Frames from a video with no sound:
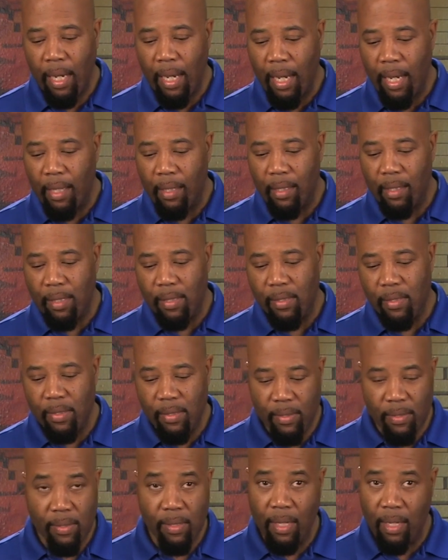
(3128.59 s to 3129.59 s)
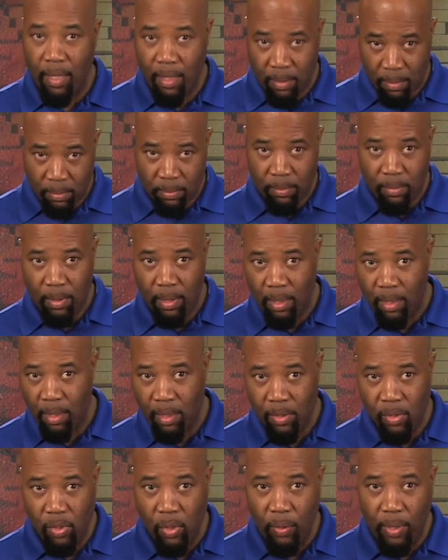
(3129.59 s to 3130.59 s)
And this is
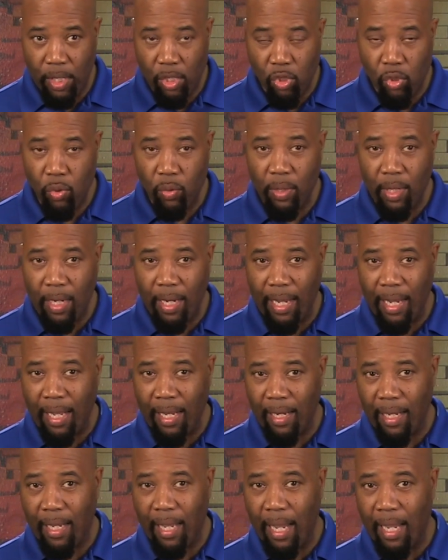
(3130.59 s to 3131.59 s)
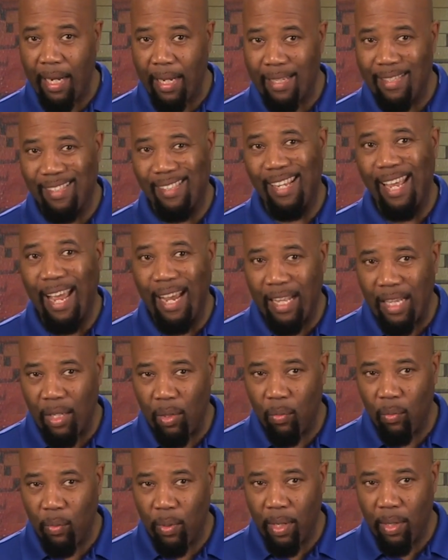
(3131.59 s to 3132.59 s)
so that you can indicate
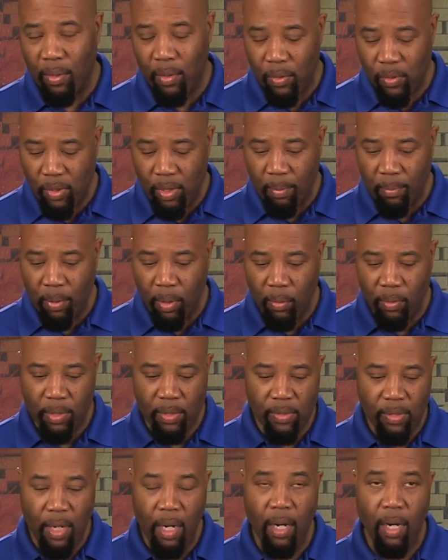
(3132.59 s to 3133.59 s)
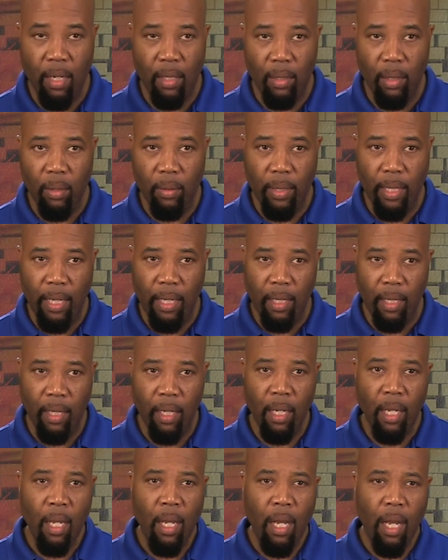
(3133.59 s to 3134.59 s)
exactly where those components are
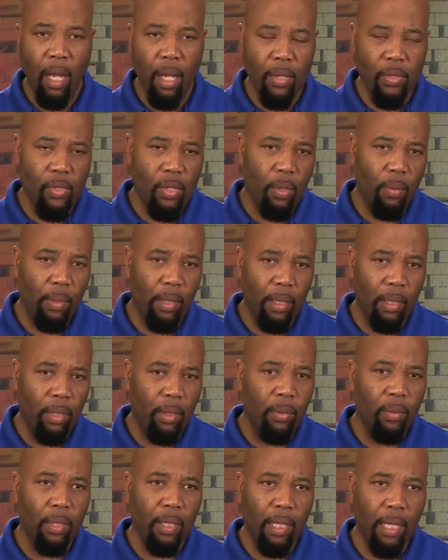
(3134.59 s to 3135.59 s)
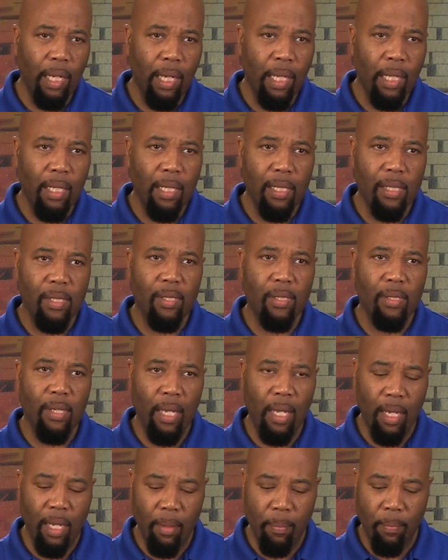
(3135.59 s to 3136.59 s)
located. Also included in this
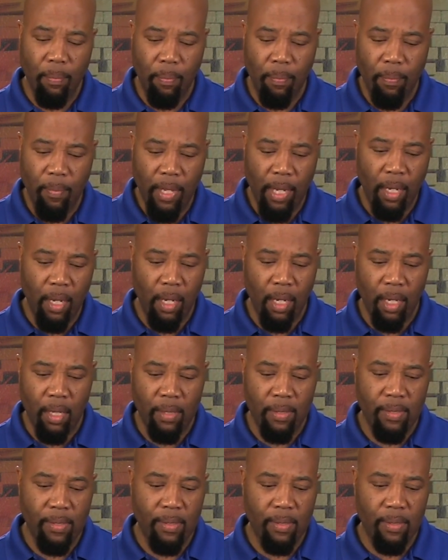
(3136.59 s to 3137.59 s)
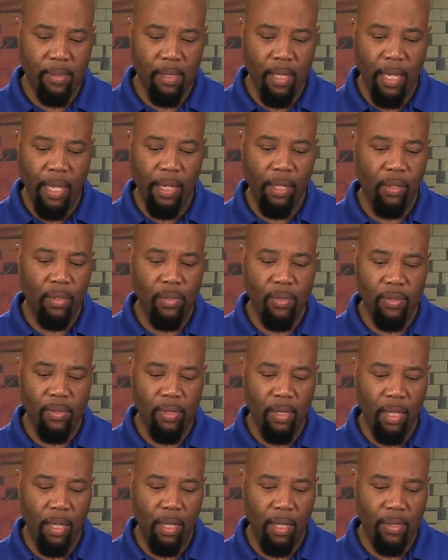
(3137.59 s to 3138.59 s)
selector
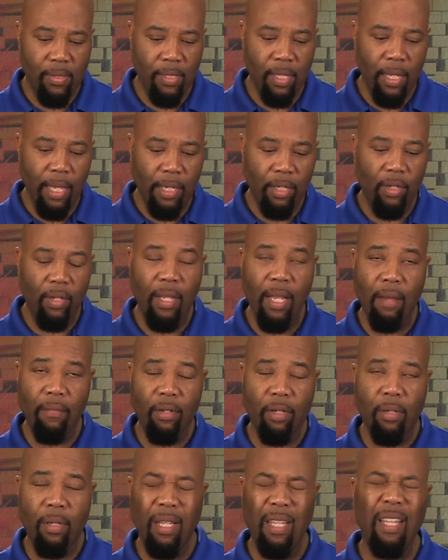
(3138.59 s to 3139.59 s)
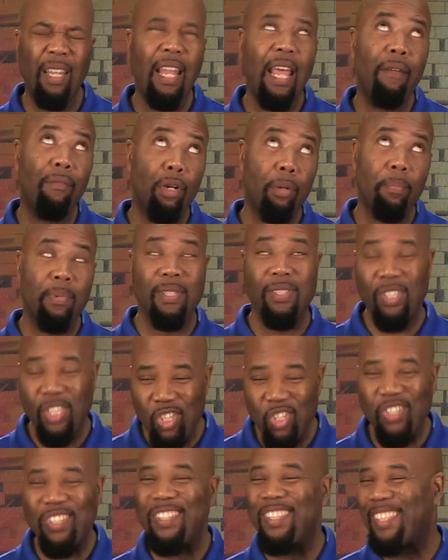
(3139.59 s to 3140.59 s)
lever
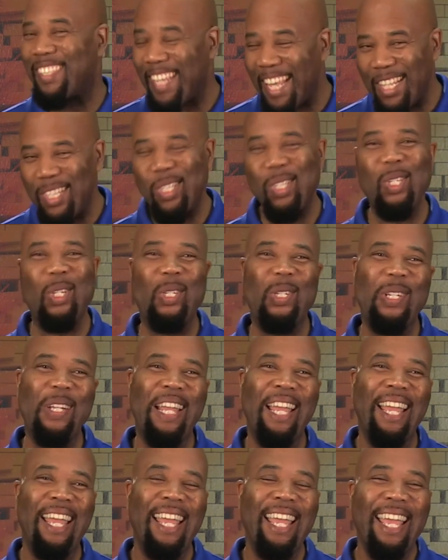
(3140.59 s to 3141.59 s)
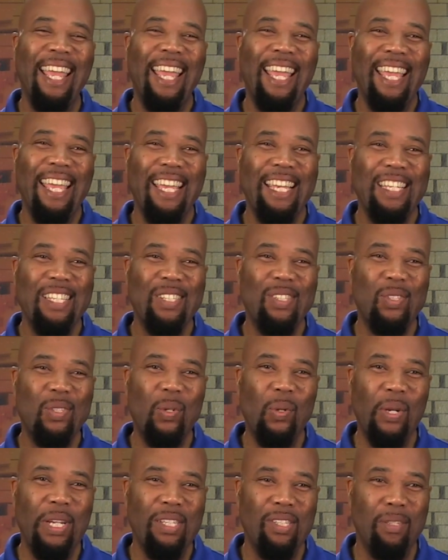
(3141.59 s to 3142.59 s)
position sensor is
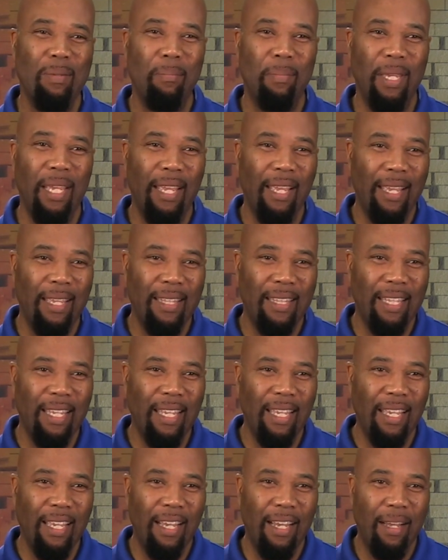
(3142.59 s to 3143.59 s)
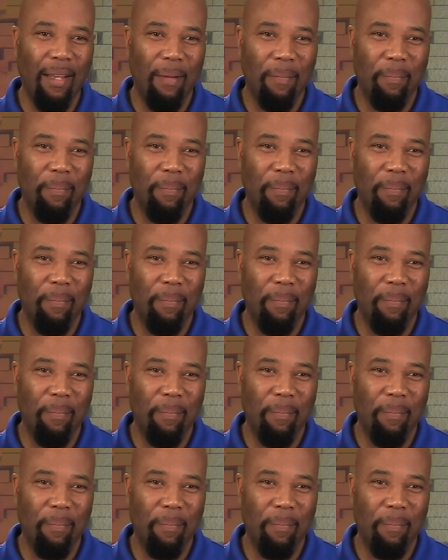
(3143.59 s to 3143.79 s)
going to be the